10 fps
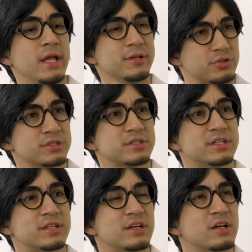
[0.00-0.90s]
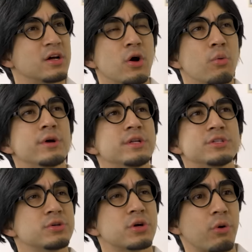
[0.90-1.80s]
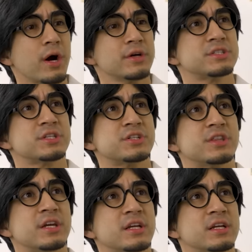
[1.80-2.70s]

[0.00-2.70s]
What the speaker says: Interesting. Where did you acquire such a thing?